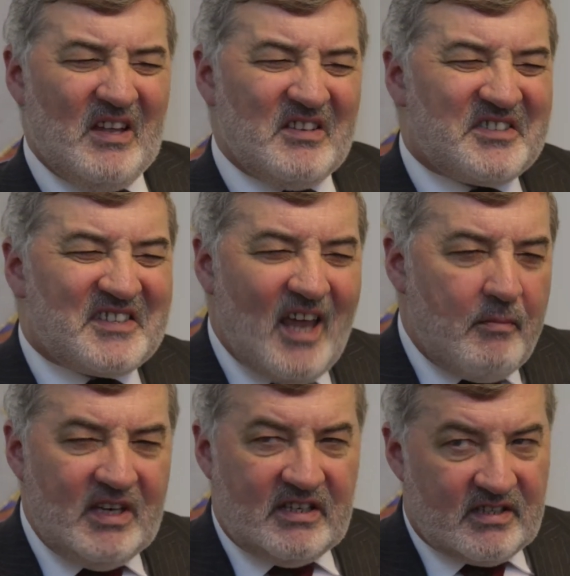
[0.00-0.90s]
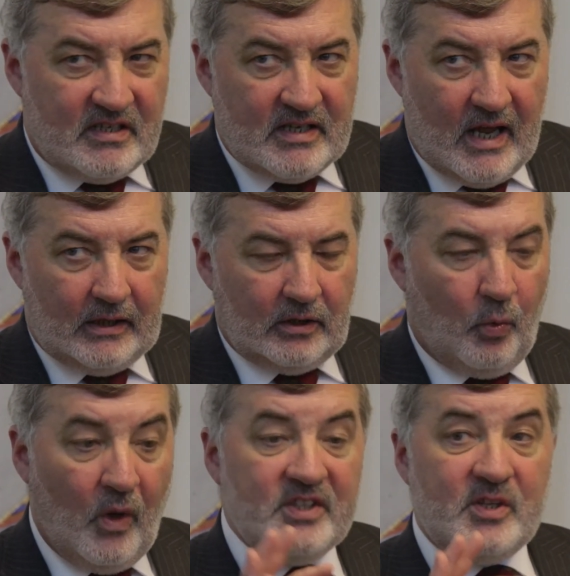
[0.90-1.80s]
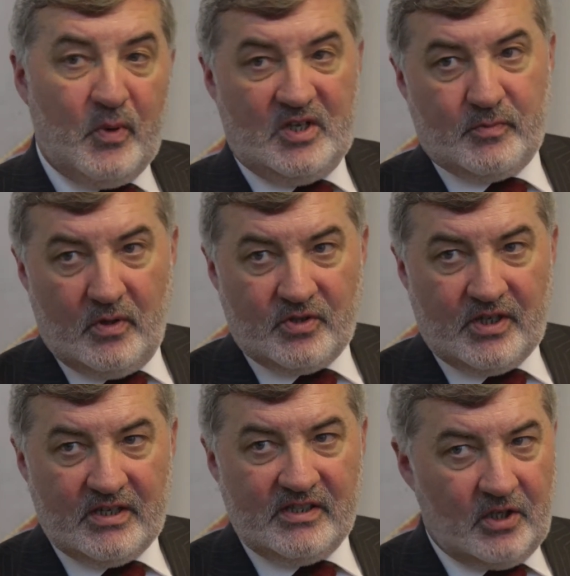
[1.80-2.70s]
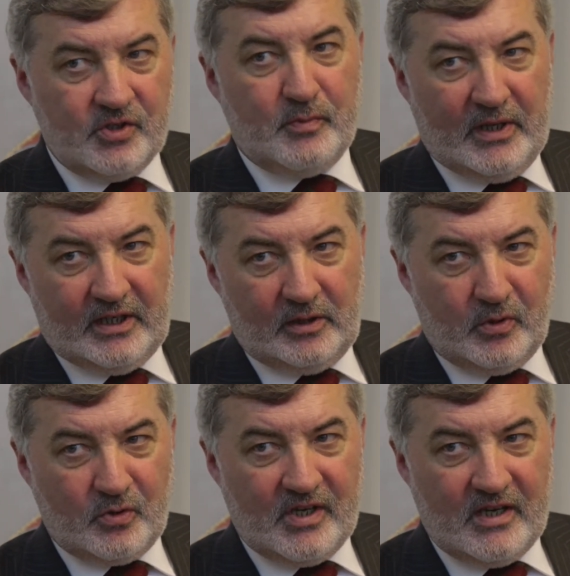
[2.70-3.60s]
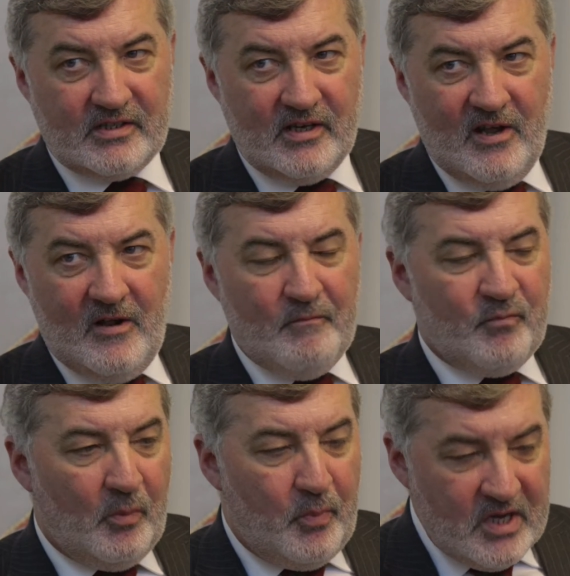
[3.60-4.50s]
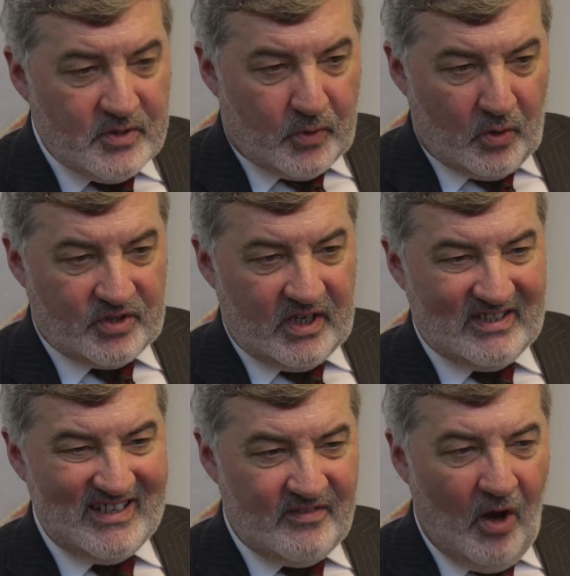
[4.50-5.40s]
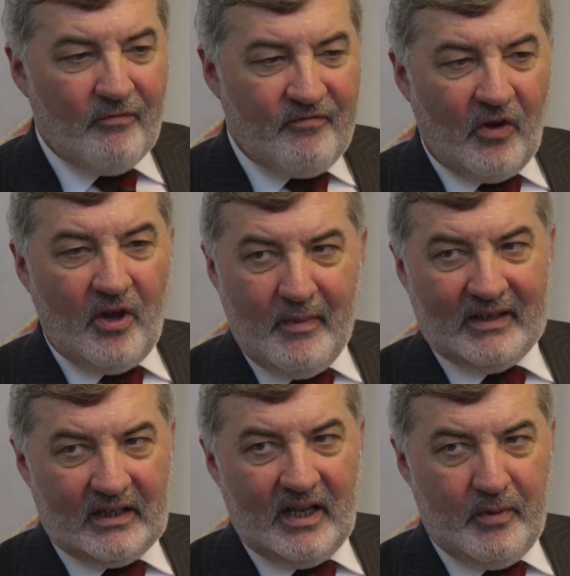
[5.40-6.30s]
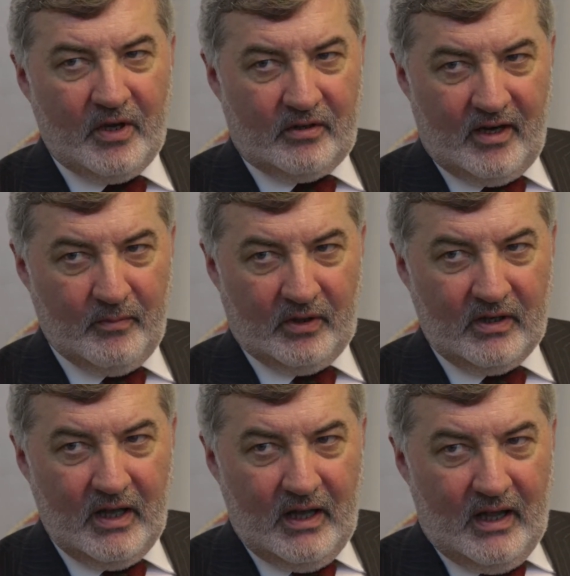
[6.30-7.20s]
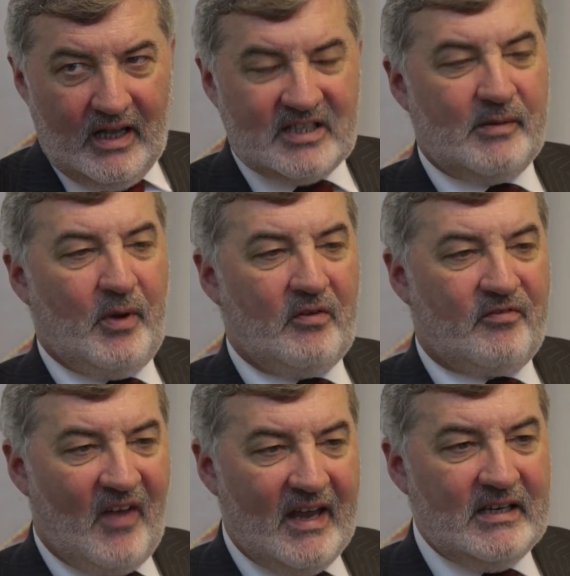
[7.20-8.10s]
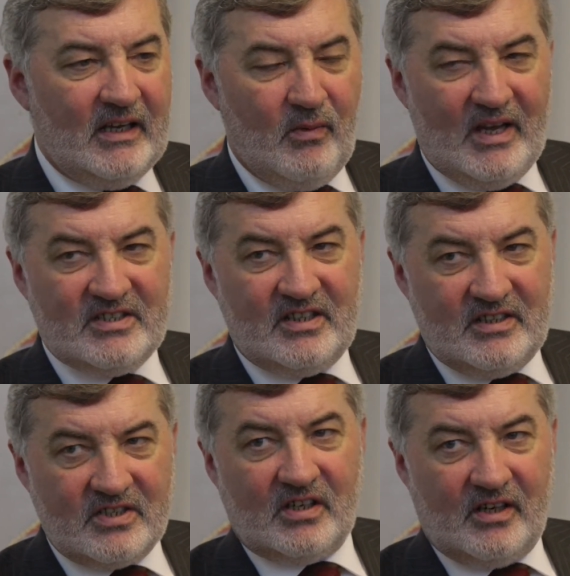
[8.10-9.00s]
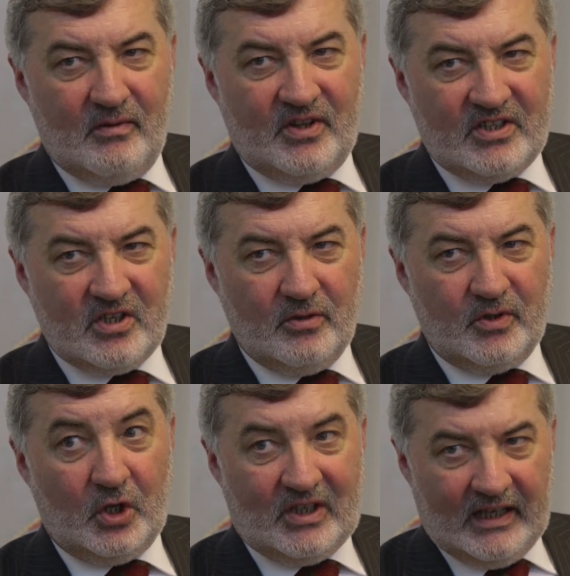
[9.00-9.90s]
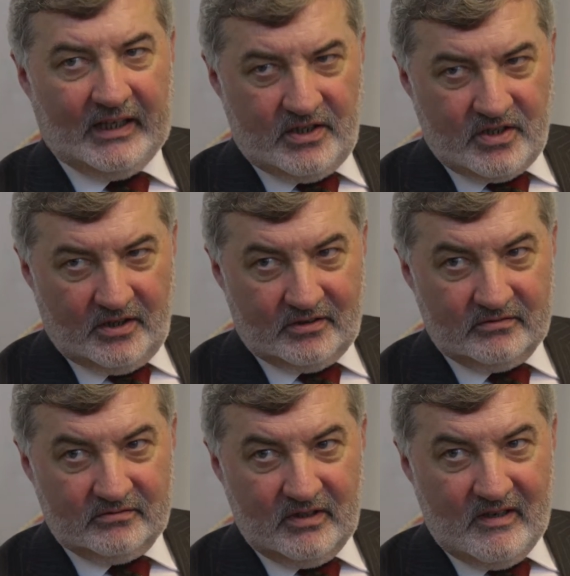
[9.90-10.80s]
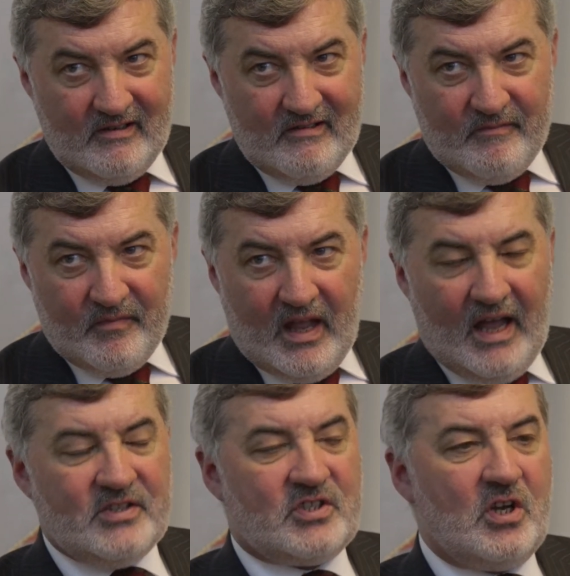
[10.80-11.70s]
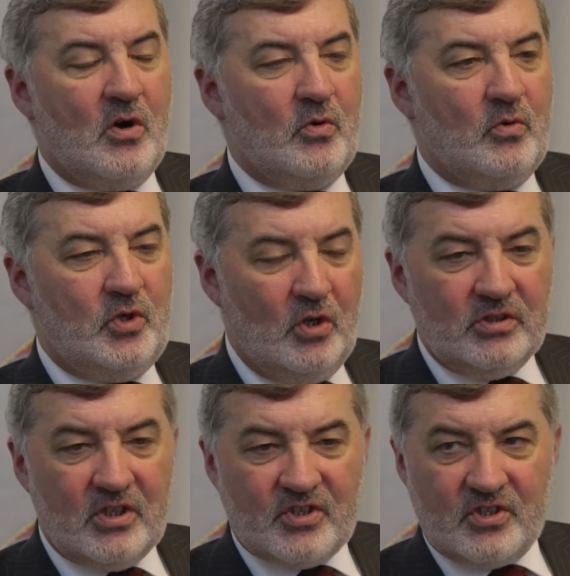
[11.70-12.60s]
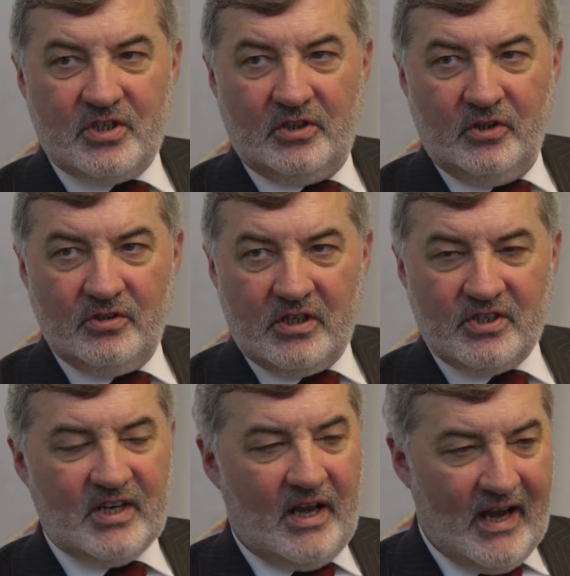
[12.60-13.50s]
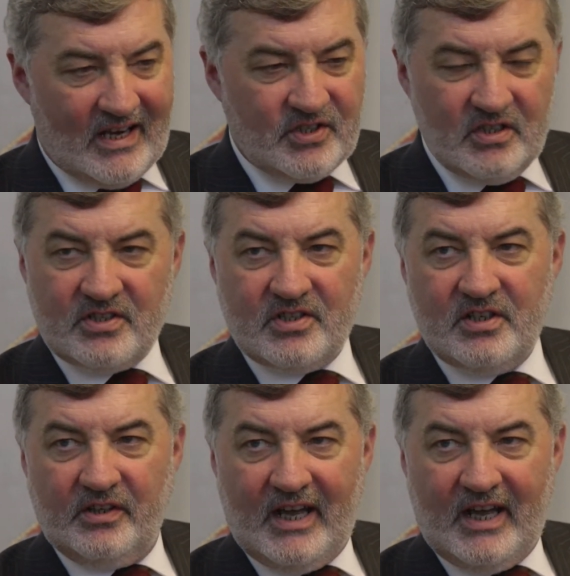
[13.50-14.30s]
semi-disentangle. One is the peace process and the other is the political process. The peace process is not fundamentally about agreement. It's about finding ways to disagree with each other without killing each other. And so unionists are still unionists, and nationalists are still